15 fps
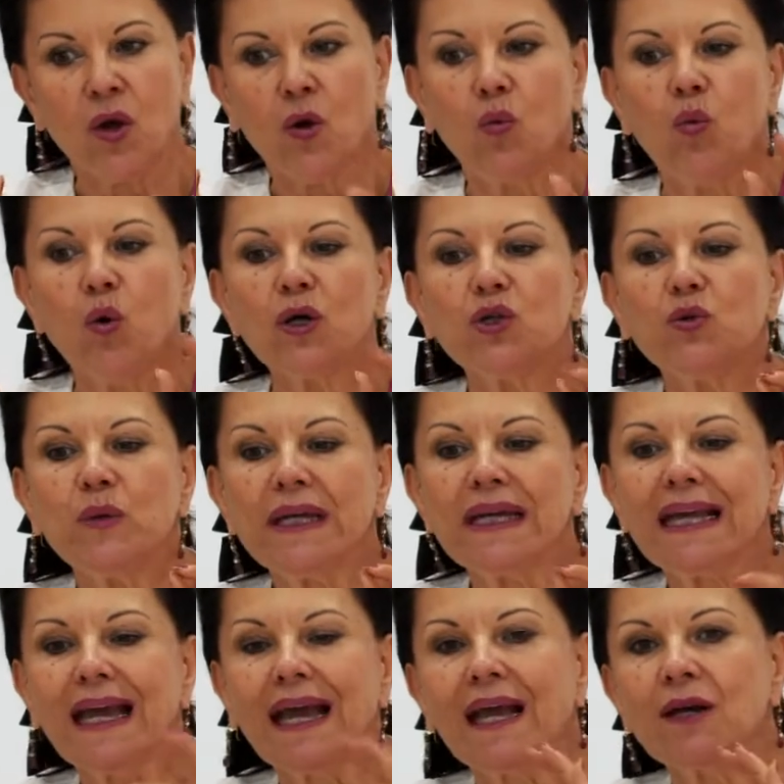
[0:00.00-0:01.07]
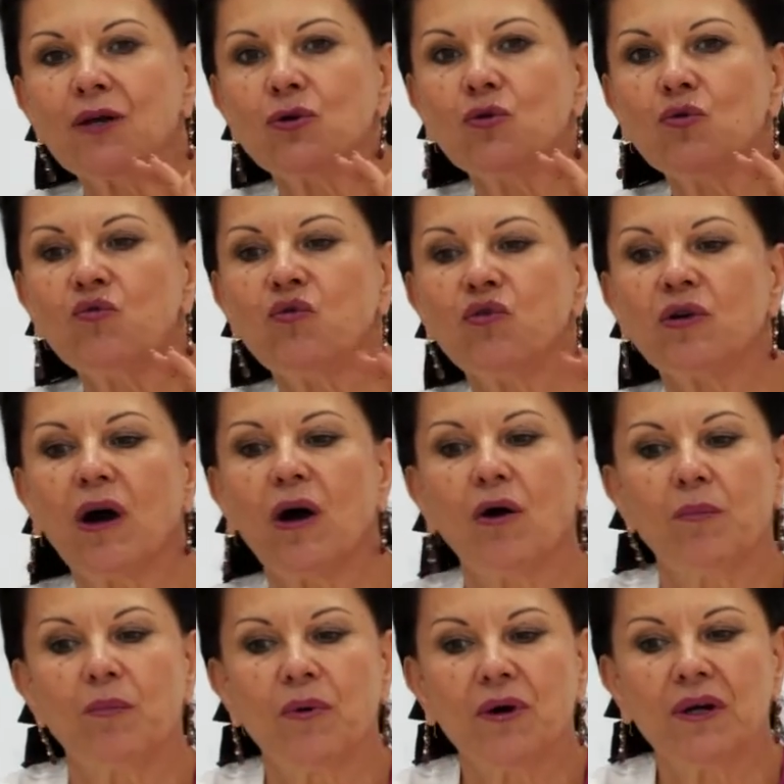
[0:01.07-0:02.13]
what we can do for our
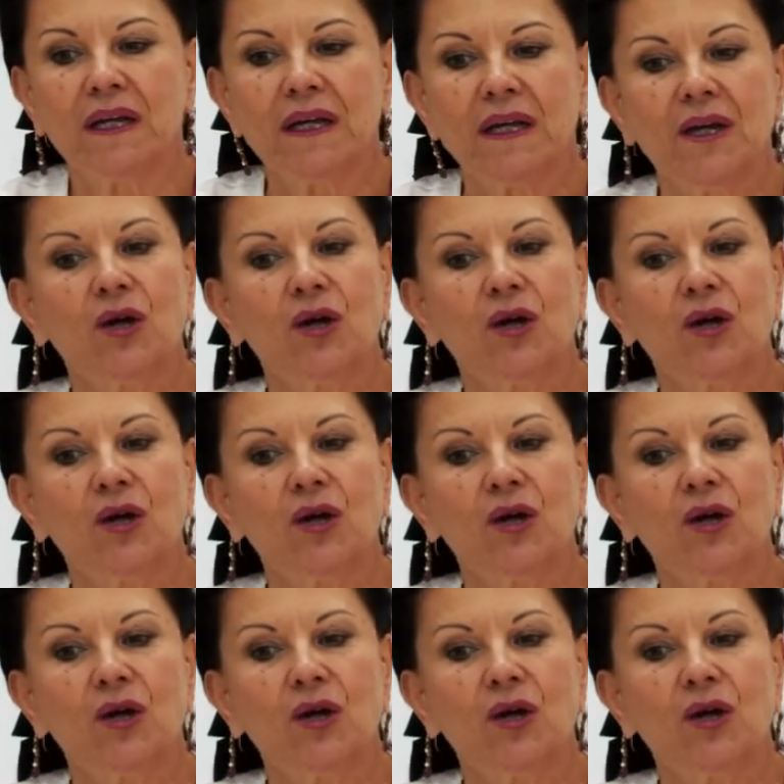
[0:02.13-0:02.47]
body